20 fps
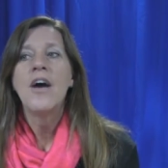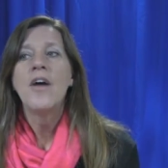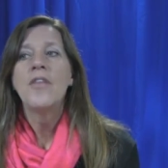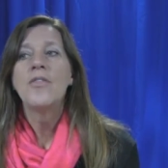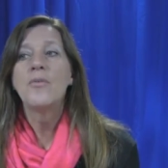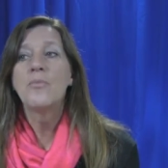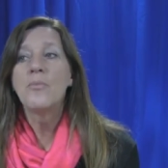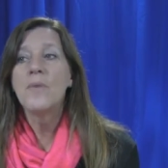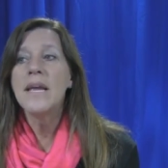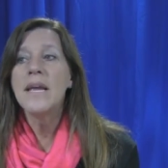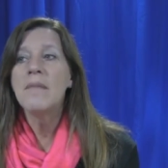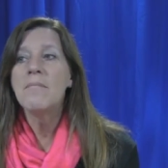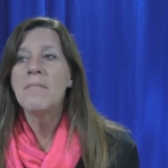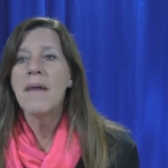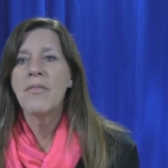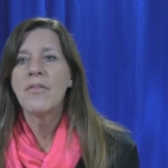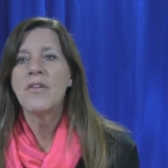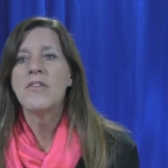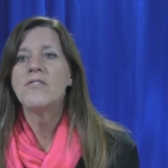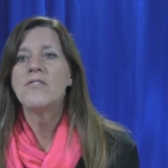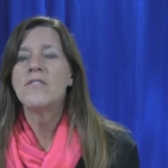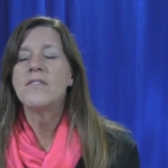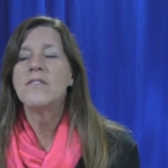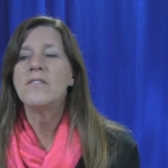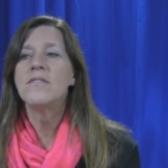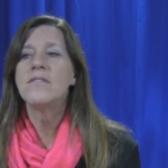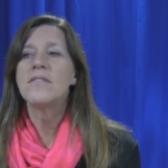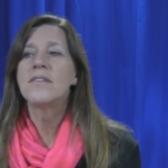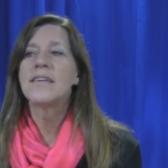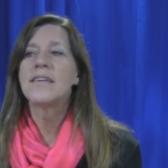The Reed method
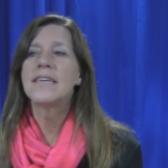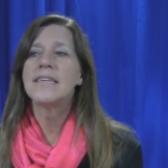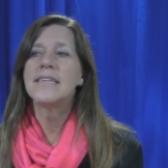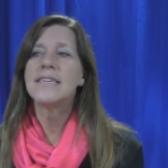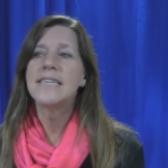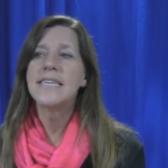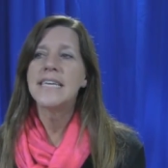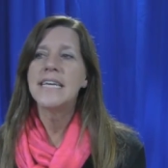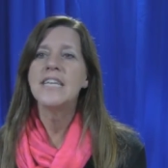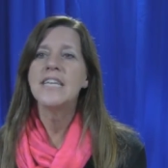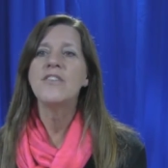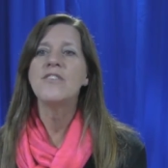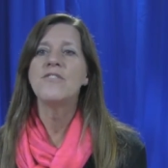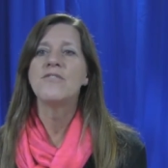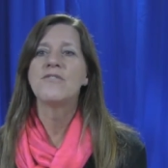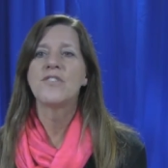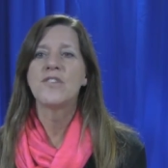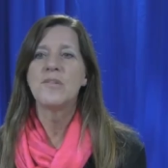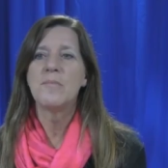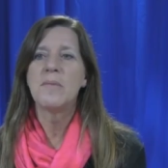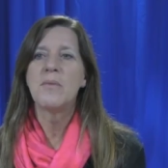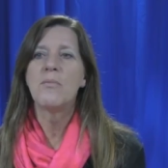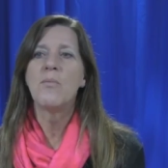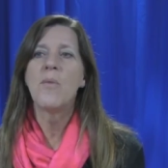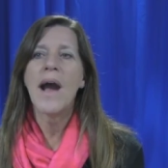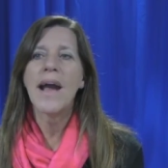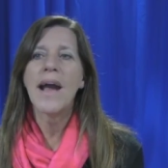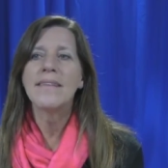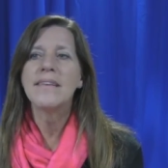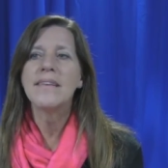continues to be
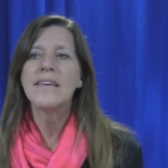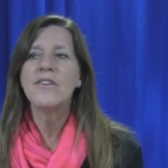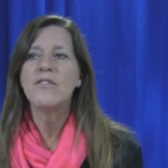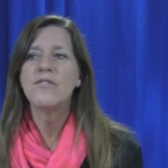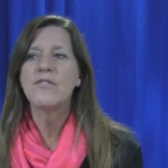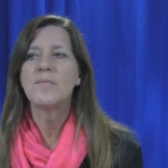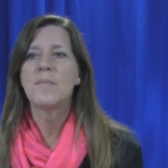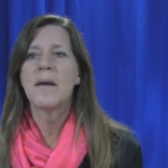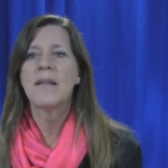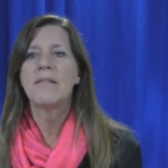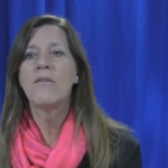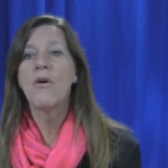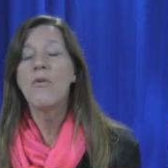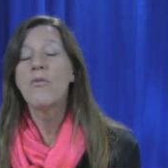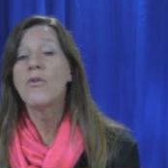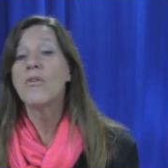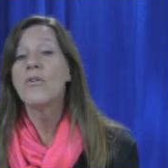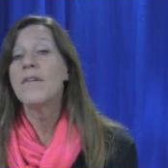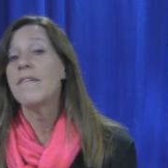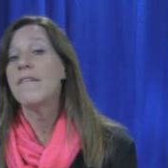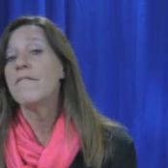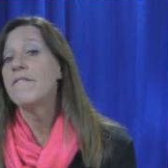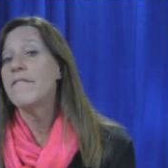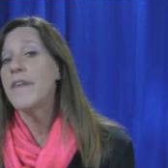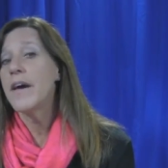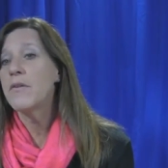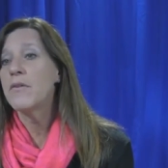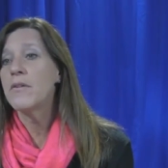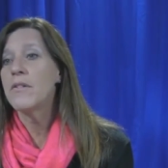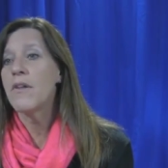widely used by local and
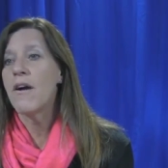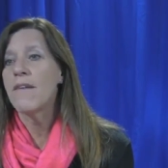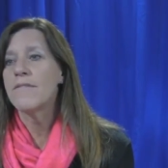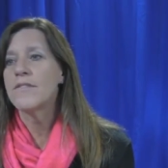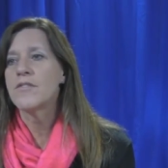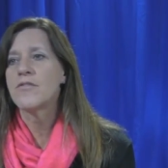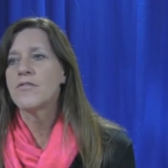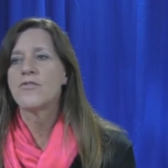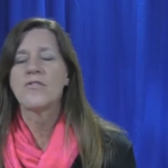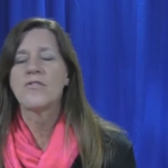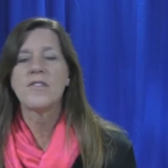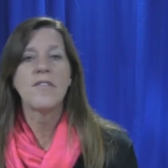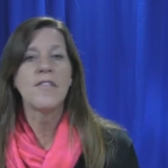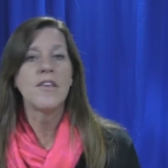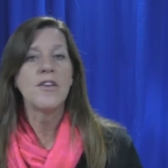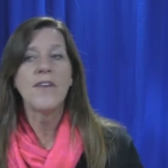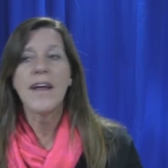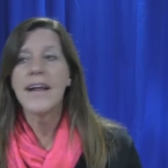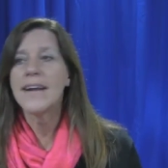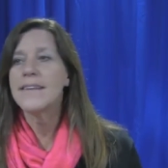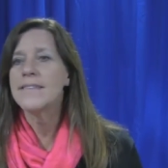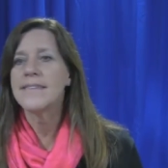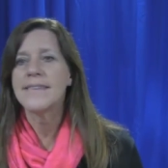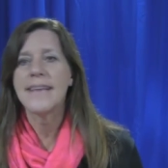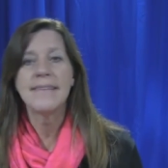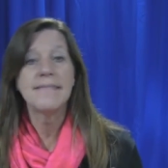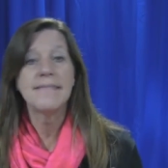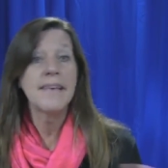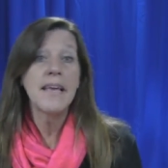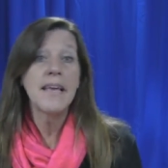federal officers in the United
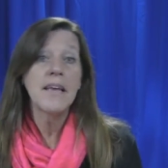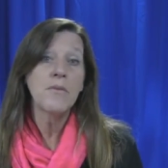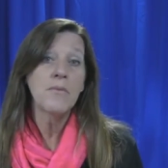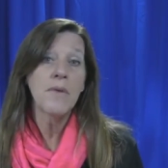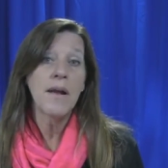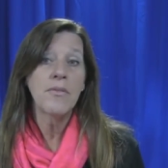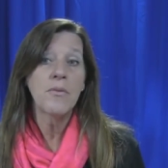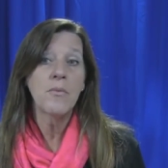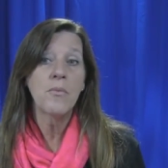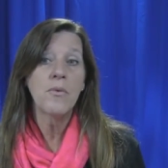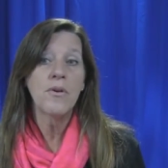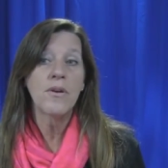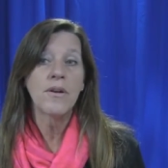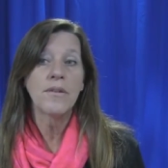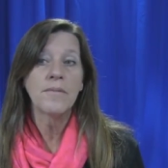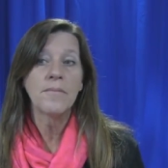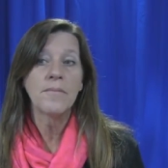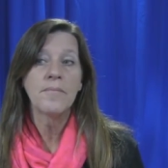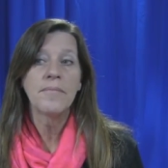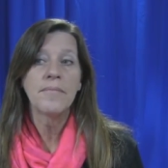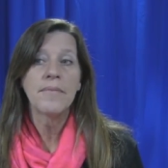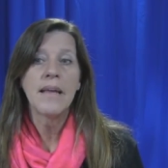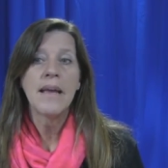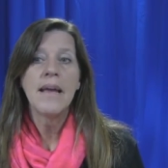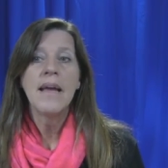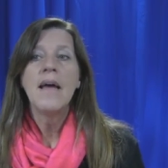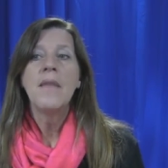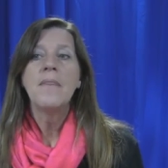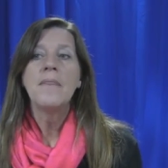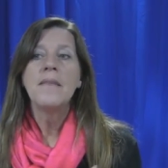States and around the world.
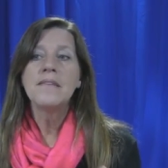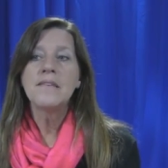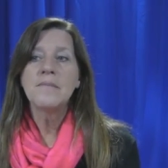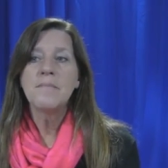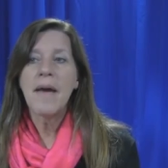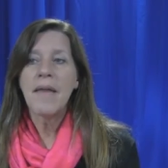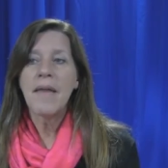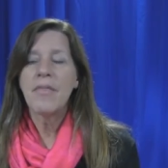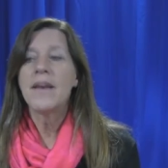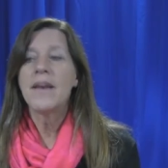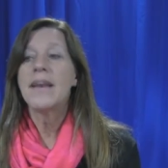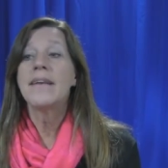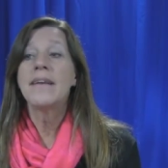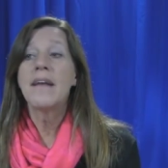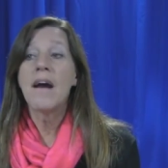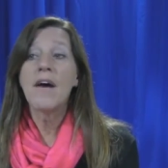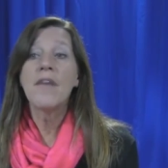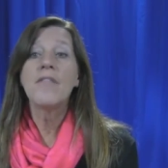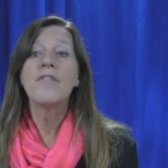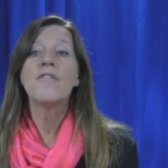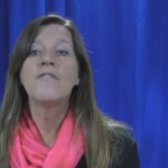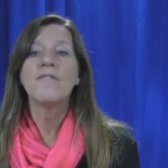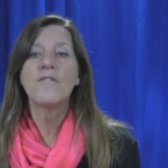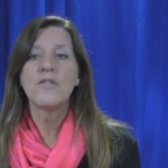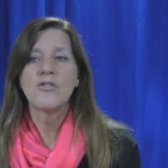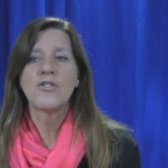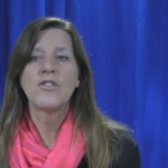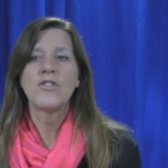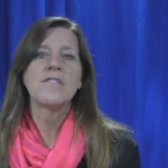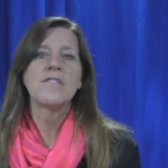This method and other
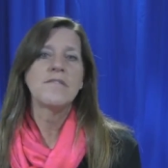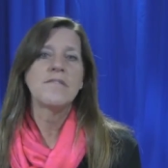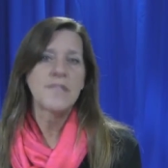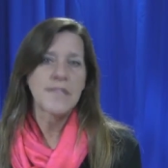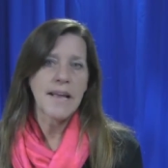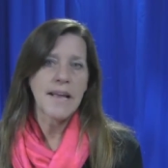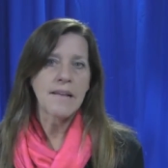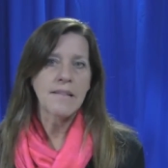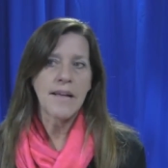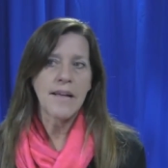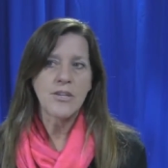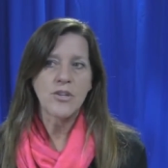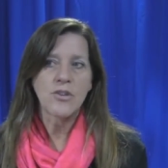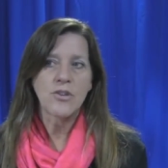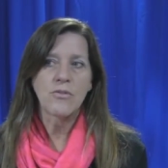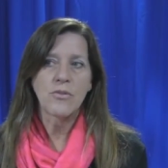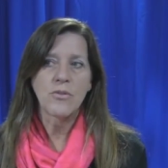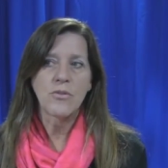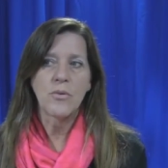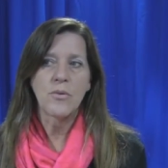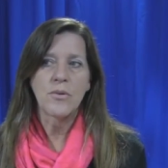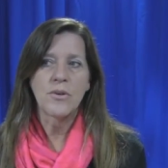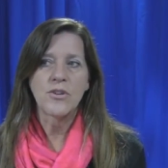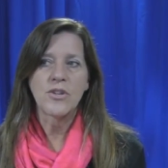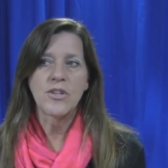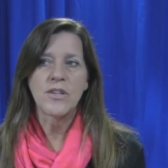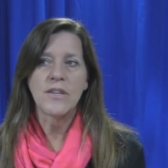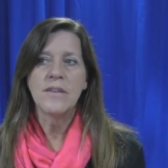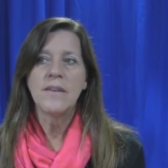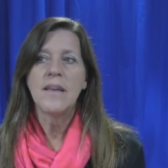versions of psychological
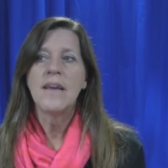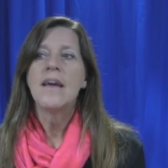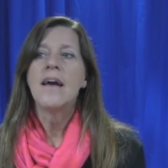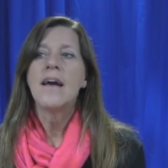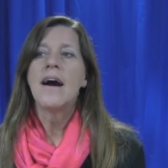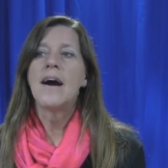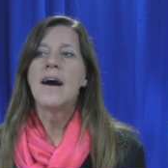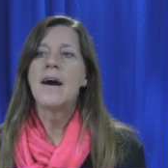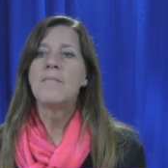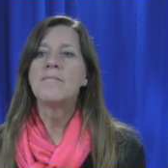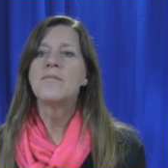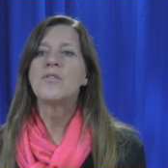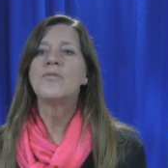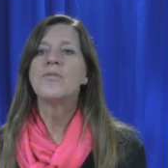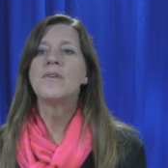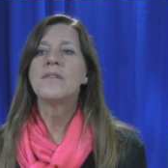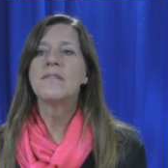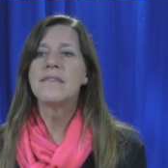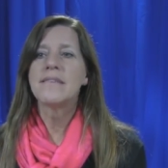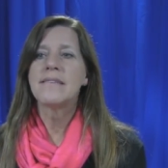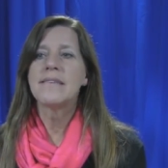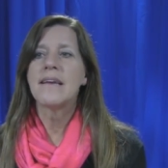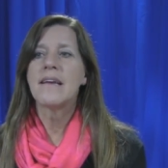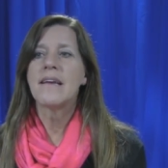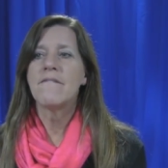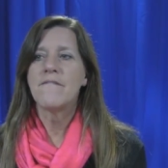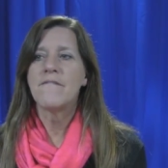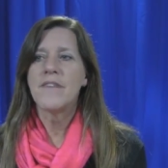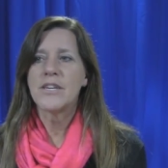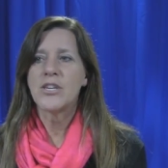coercion to elicit
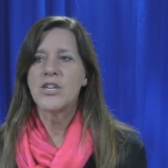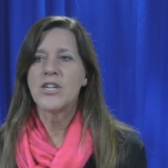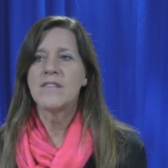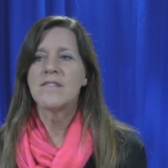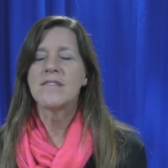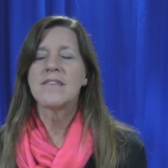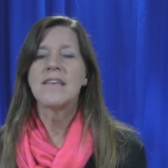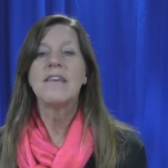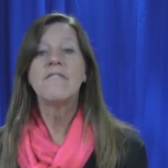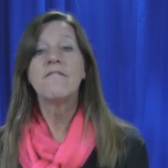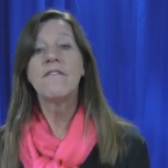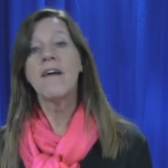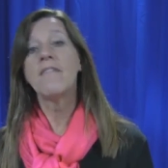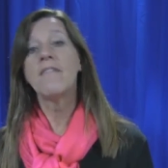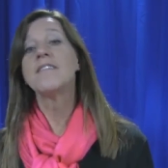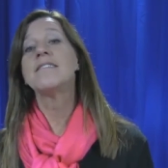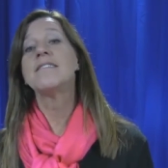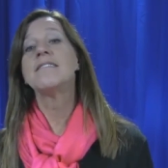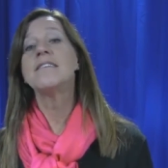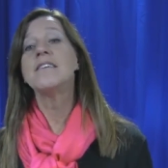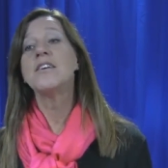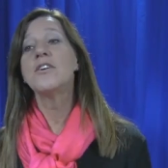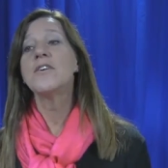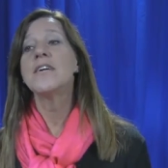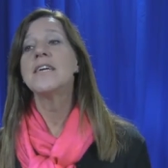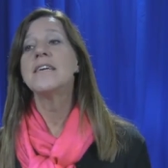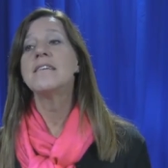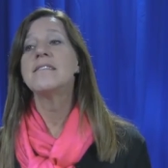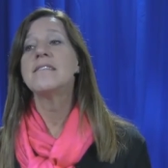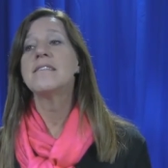confessions involve a
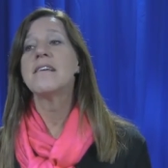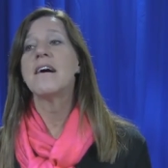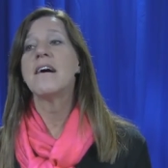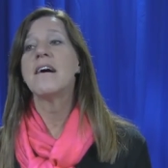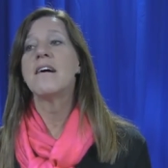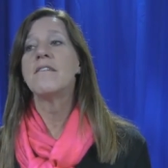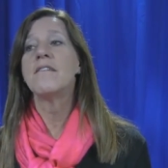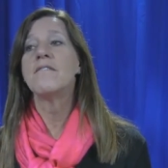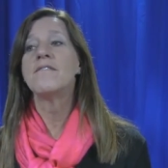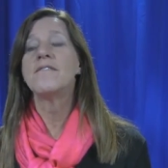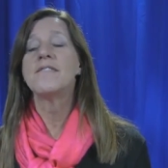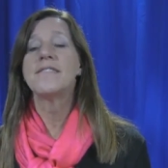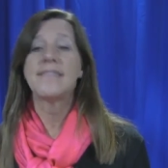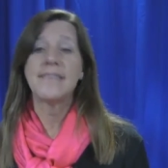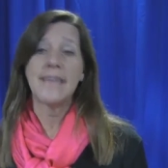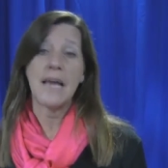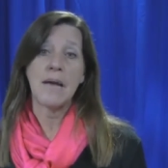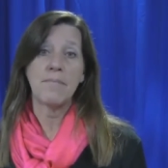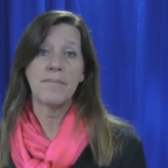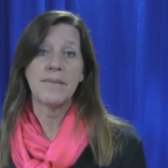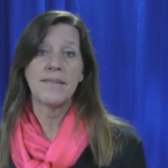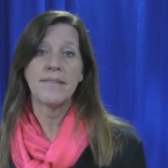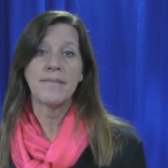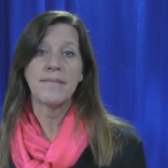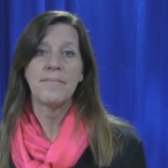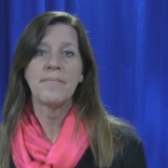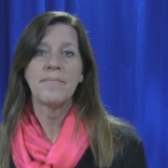series of steps.